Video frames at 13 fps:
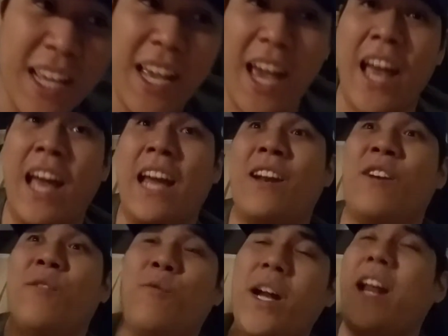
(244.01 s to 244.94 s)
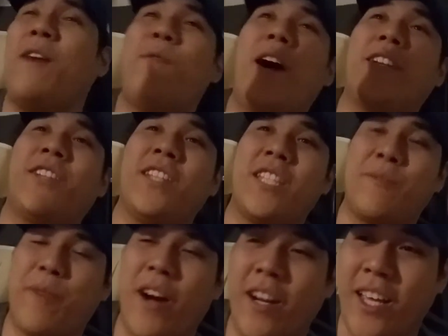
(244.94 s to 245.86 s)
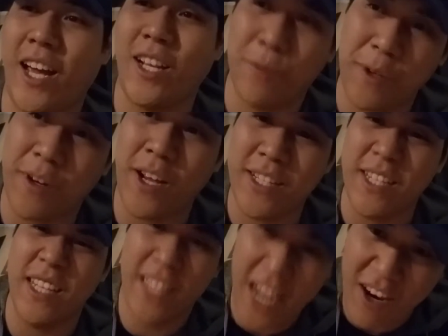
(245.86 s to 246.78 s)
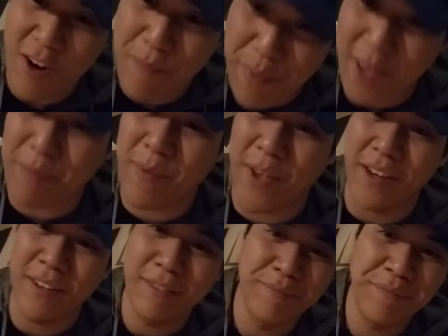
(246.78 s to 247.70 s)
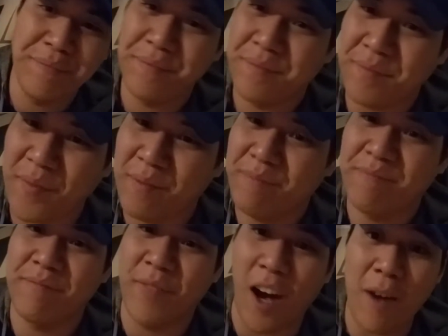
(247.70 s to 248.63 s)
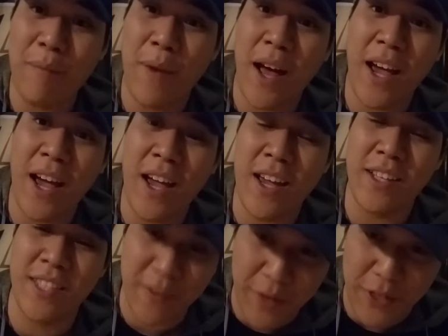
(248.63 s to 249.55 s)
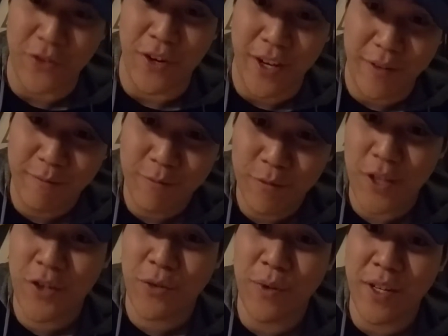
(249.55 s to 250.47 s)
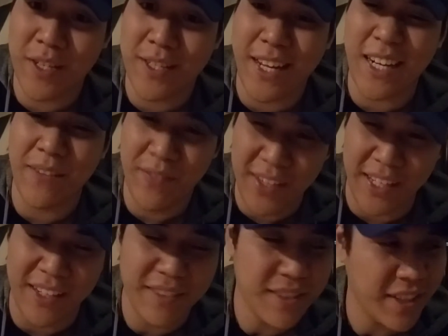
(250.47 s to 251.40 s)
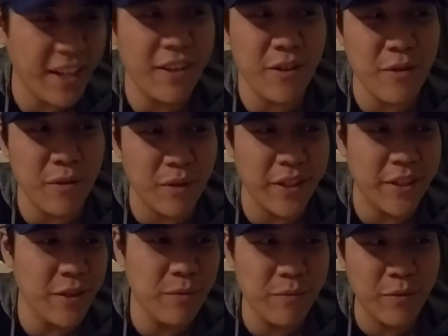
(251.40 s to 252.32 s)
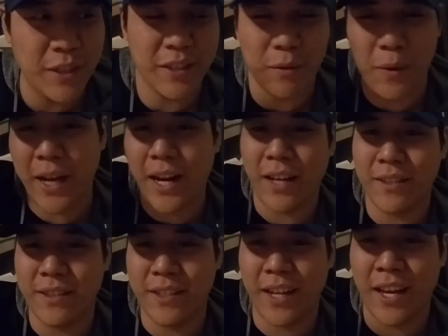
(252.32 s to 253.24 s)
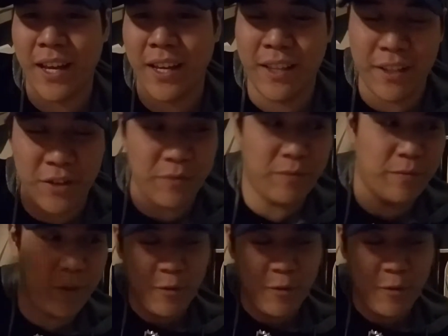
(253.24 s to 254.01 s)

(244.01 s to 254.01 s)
And when I'm watching this broadcast, what do I see? Gary Bettman on my TV screen. Which was kind of neat. I was like, oh, cool. You went to the White House today, and then you flew